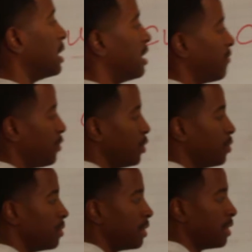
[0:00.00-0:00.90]
And
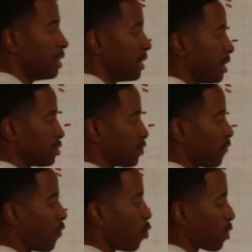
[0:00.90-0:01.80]
there's a
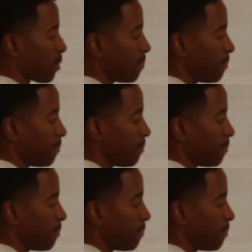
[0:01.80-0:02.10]
form,